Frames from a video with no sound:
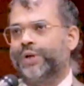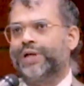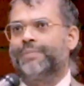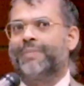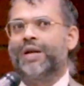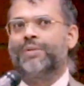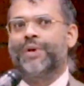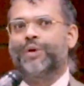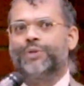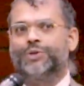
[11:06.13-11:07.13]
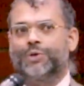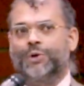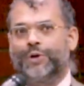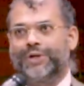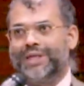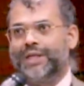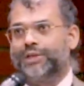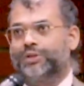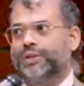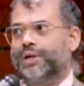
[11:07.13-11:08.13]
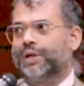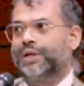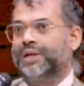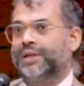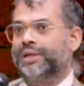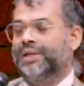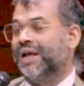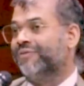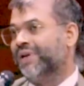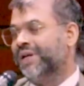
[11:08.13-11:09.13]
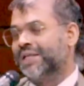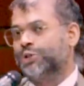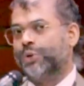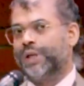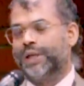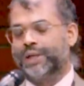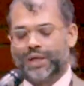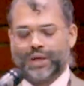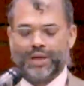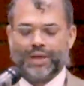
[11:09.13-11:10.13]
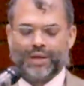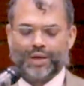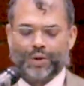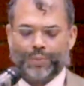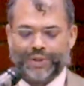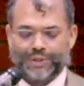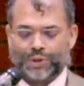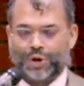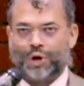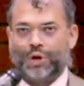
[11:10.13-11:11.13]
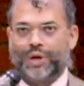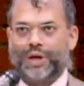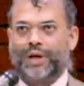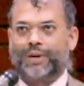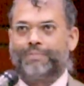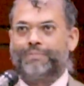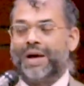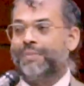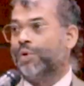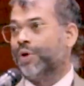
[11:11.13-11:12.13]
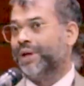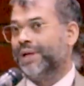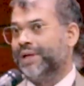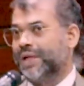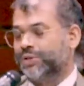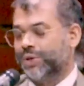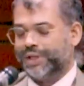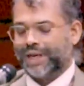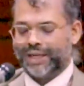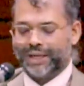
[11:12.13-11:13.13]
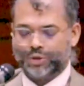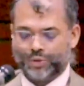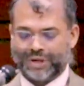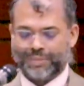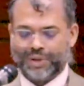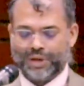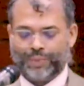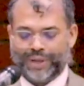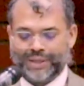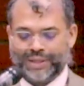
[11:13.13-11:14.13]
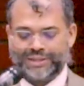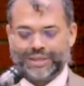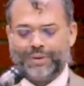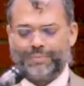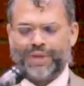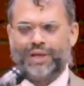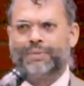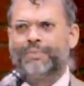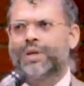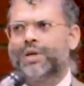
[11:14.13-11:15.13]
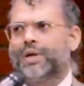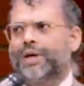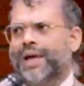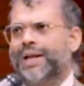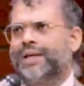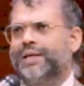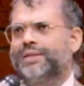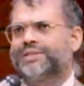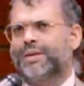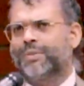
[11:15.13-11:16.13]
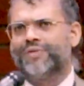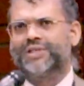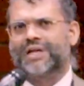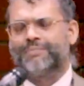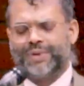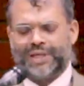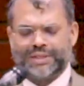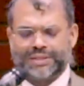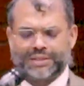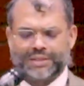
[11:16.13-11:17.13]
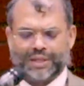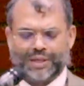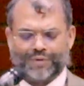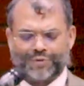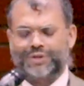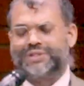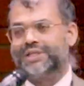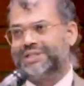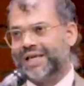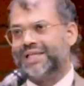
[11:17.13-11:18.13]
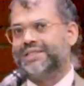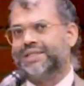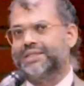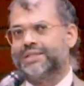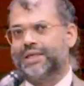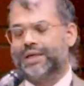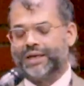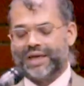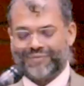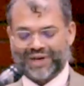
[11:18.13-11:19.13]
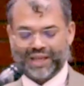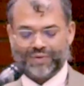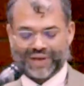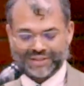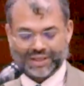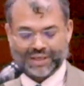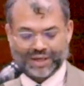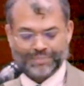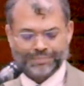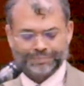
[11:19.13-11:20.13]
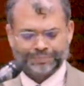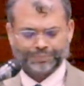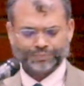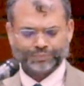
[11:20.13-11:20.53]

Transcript: during the pandemic we saw the glove industry, we saw palm oil industry getting into trouble with CBP, and some of these companies, of course the GLCs heavily invest in them,